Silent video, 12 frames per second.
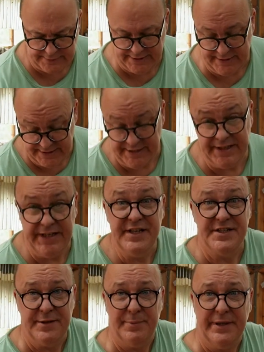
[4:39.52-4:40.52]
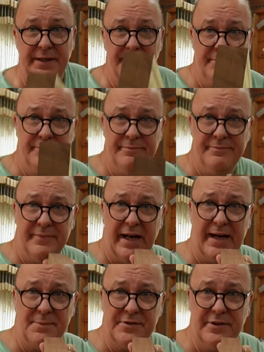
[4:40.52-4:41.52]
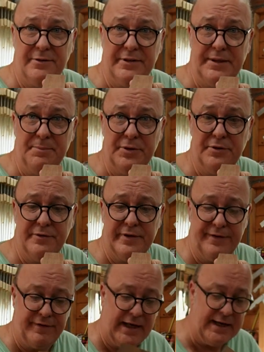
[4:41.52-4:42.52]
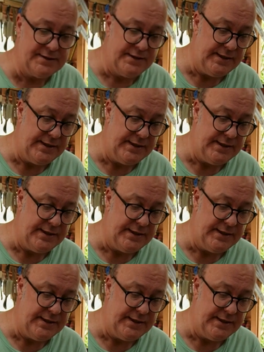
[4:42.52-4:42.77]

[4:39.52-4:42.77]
and it needs to be absolutely beautifully flat.